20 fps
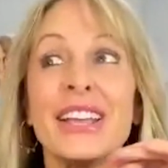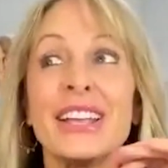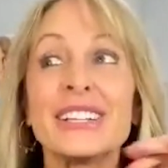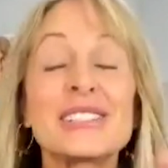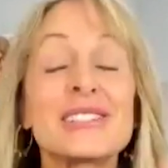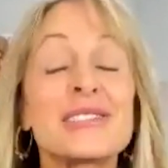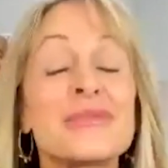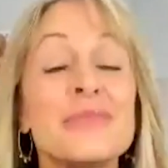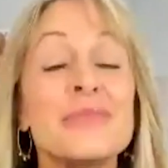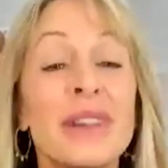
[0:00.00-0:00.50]

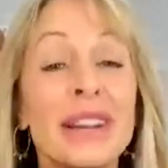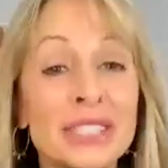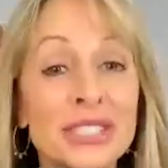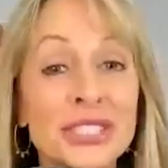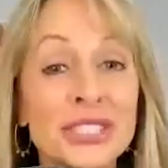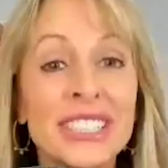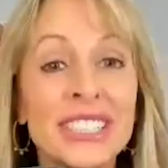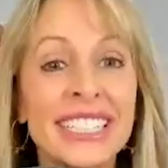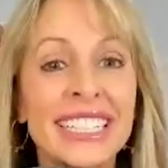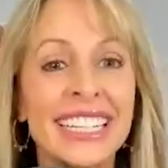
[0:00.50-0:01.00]

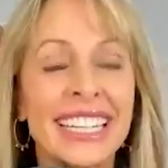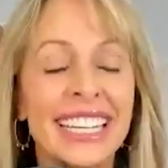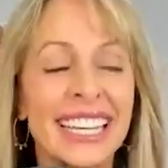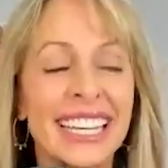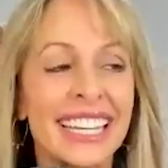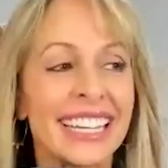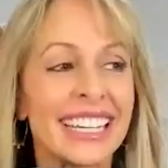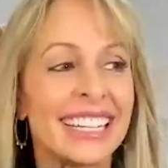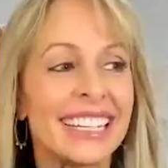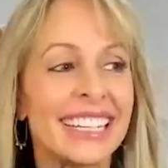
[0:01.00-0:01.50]
especially
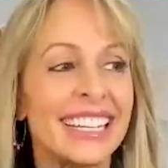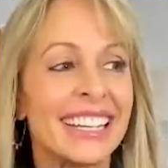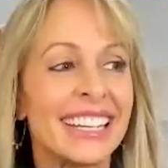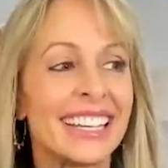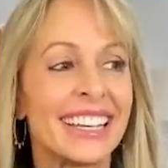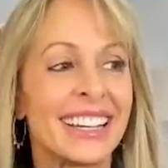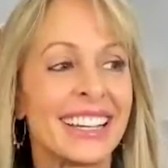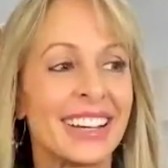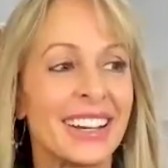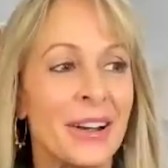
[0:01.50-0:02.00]
in,
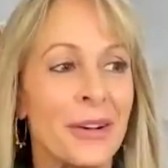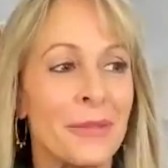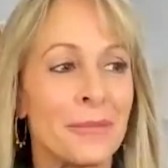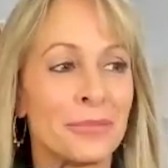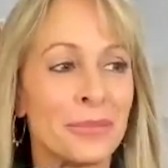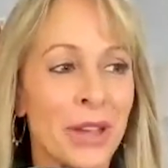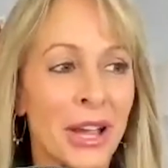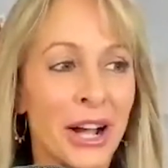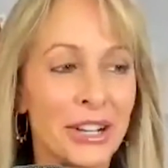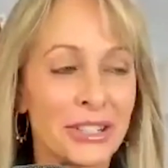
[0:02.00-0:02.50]

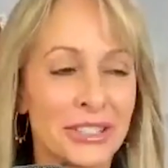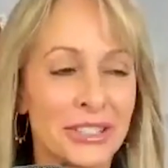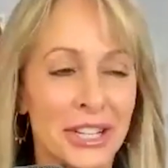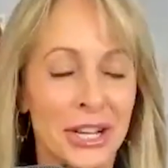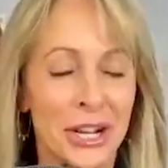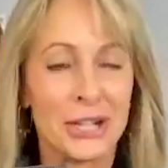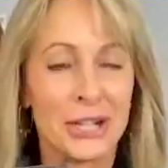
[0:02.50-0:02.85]
I'll say